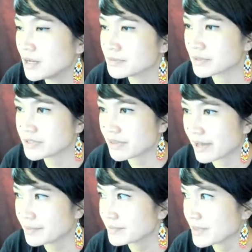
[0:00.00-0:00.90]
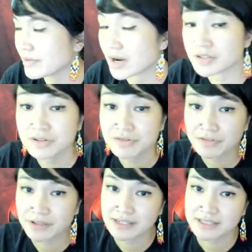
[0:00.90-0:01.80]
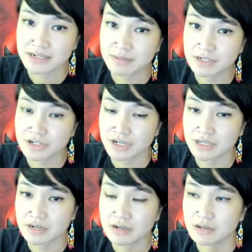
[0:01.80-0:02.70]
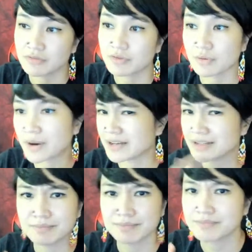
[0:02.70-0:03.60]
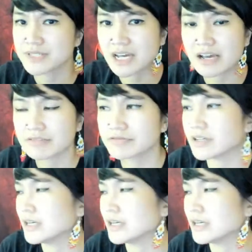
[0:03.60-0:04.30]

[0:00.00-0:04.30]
So I do that. And then I also do freelance animation for random stuff.